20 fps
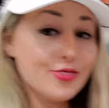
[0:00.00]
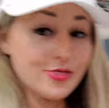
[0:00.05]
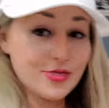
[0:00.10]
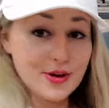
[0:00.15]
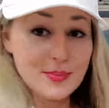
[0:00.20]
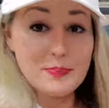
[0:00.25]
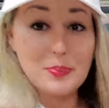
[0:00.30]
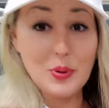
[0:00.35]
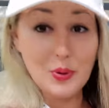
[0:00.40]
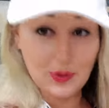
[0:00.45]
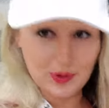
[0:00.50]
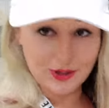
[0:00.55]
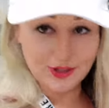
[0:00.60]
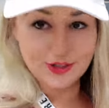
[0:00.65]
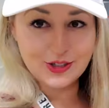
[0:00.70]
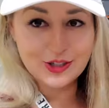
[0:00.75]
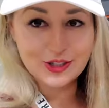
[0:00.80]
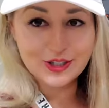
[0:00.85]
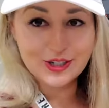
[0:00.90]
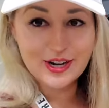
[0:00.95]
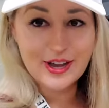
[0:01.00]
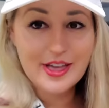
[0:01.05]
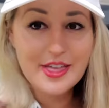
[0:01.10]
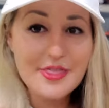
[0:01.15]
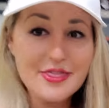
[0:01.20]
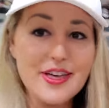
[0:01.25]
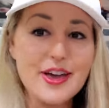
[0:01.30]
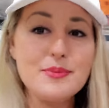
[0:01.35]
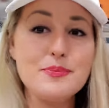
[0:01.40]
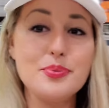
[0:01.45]
The Porsche
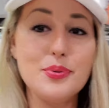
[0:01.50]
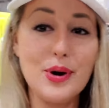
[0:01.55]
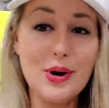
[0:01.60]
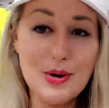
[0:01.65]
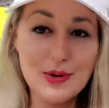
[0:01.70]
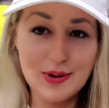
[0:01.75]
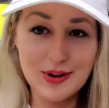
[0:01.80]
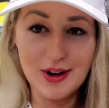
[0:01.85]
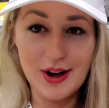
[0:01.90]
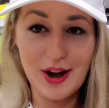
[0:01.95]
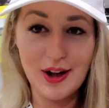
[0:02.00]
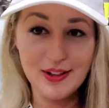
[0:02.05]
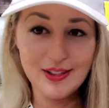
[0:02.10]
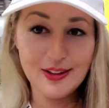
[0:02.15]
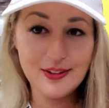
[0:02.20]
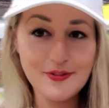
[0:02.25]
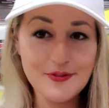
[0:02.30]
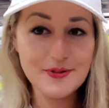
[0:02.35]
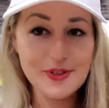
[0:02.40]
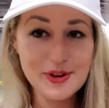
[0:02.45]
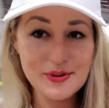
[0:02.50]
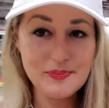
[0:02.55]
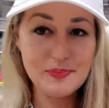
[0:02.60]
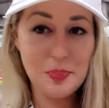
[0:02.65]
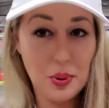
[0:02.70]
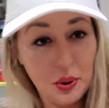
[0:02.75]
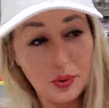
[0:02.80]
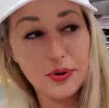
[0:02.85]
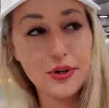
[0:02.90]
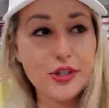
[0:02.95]
that broke all of the
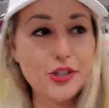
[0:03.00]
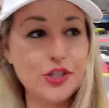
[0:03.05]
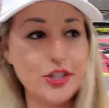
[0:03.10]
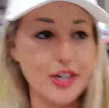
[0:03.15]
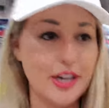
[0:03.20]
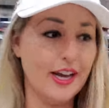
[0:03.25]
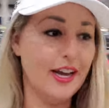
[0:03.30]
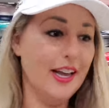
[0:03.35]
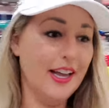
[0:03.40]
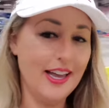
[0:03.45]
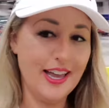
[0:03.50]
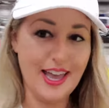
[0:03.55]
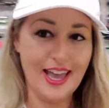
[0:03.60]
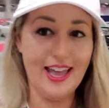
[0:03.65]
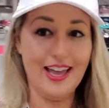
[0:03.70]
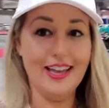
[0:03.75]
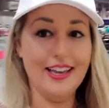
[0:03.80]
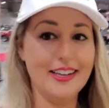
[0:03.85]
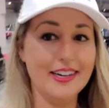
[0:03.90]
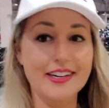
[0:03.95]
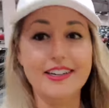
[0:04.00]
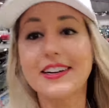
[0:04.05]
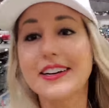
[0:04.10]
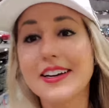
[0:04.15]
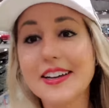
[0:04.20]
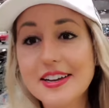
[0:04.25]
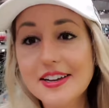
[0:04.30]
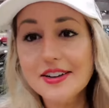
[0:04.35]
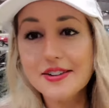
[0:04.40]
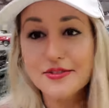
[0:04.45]
Porsche head
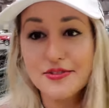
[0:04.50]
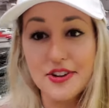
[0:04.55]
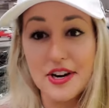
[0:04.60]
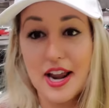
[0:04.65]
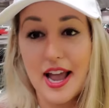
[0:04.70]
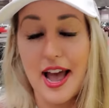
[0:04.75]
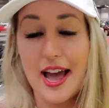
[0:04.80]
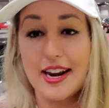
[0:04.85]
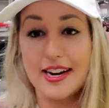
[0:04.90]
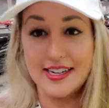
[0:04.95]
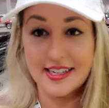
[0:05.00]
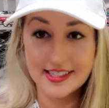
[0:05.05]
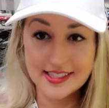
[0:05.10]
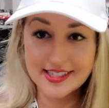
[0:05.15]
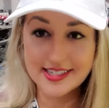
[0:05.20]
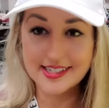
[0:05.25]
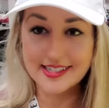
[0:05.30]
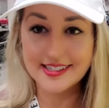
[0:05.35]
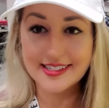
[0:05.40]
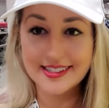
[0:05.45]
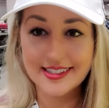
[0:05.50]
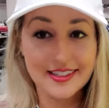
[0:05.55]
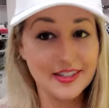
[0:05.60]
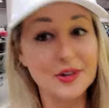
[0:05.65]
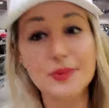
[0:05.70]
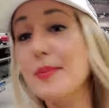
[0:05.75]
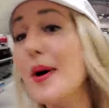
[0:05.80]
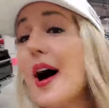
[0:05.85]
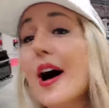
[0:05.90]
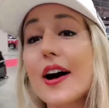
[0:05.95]
fanatics'
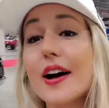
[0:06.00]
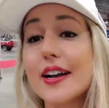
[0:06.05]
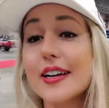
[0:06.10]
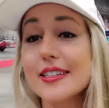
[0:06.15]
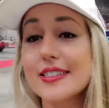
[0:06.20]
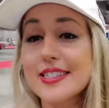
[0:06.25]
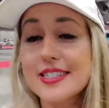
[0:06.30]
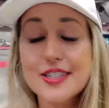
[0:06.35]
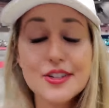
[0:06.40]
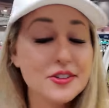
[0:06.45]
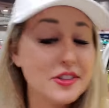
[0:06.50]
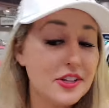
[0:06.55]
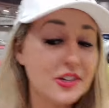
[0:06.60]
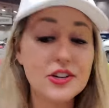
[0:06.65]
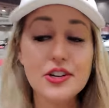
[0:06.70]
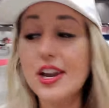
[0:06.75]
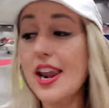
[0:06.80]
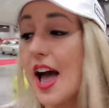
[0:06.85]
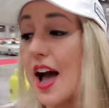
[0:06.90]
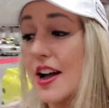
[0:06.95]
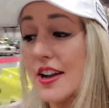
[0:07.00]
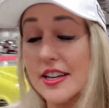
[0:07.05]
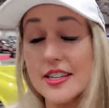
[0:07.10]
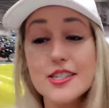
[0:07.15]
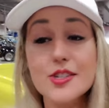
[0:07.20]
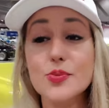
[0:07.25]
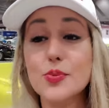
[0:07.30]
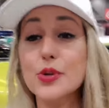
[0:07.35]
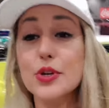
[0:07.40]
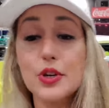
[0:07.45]
little minds. Their little
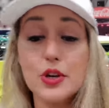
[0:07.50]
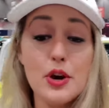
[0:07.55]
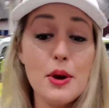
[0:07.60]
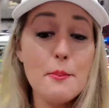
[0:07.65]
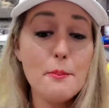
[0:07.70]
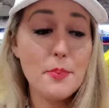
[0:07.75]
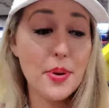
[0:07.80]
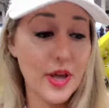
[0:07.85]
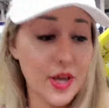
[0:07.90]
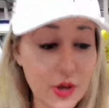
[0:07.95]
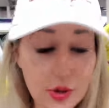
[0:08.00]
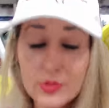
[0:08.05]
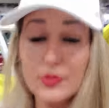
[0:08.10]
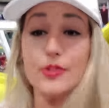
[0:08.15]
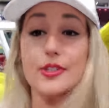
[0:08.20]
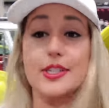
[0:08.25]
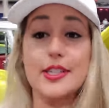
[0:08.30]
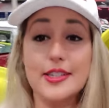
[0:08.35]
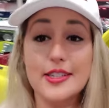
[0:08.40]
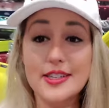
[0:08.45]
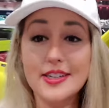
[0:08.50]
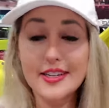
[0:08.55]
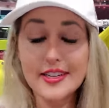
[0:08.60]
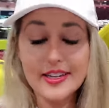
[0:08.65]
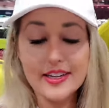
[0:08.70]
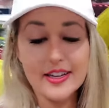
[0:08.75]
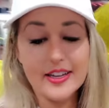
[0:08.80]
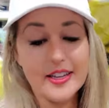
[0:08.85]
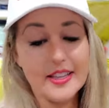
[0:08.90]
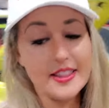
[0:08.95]
noggins would kaput.
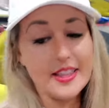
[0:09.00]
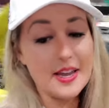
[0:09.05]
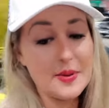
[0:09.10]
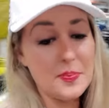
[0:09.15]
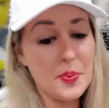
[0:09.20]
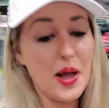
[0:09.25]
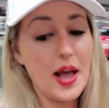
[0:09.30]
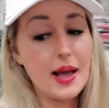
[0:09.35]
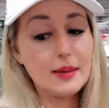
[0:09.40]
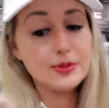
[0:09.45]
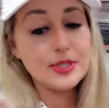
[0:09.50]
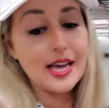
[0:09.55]
They popped